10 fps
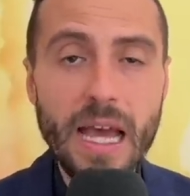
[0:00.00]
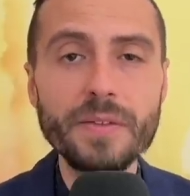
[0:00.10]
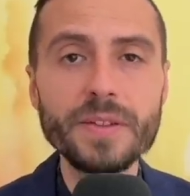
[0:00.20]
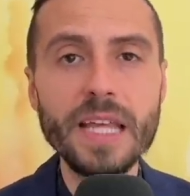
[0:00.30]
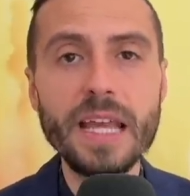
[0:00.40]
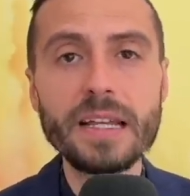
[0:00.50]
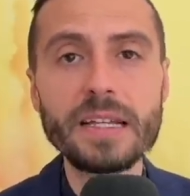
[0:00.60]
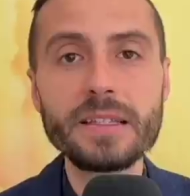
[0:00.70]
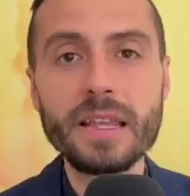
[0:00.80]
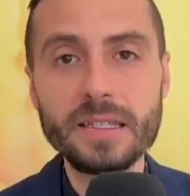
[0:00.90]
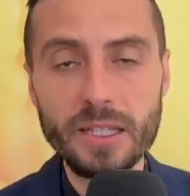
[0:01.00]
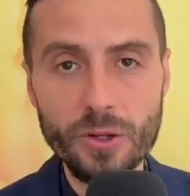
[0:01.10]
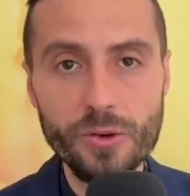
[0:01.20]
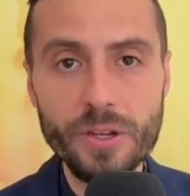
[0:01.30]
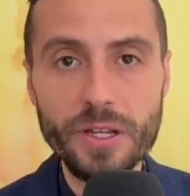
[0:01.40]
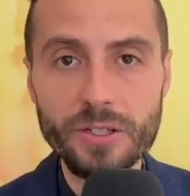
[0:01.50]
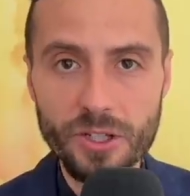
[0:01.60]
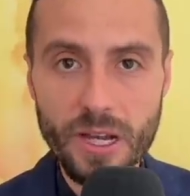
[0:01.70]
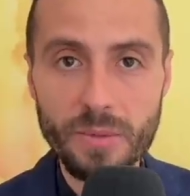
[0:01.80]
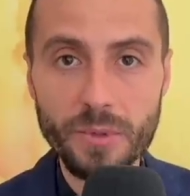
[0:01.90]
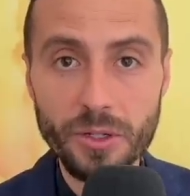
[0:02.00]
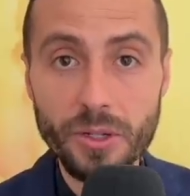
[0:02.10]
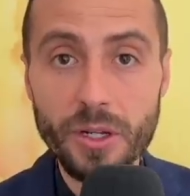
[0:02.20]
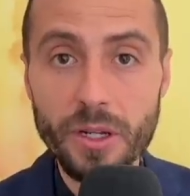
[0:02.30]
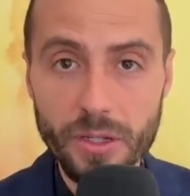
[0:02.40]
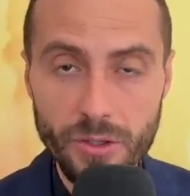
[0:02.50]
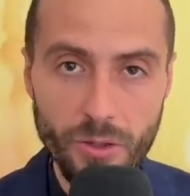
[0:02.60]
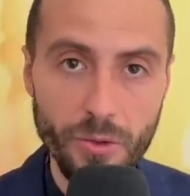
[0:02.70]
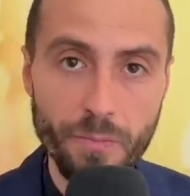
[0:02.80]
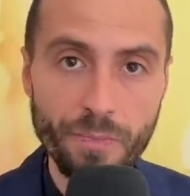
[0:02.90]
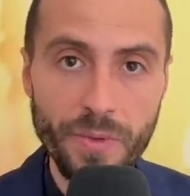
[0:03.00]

of Second Thessalonians chapter two.